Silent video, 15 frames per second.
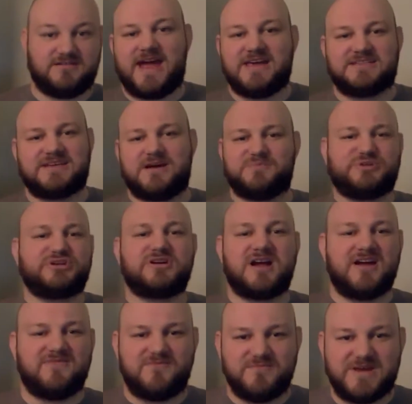as I'm sure
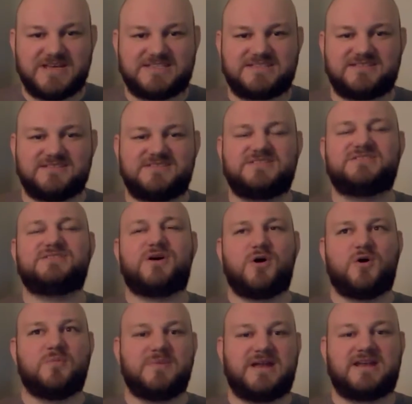I've missed
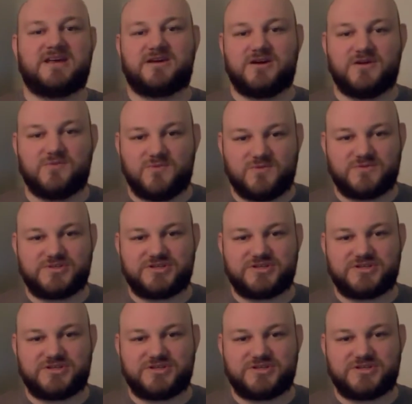so many good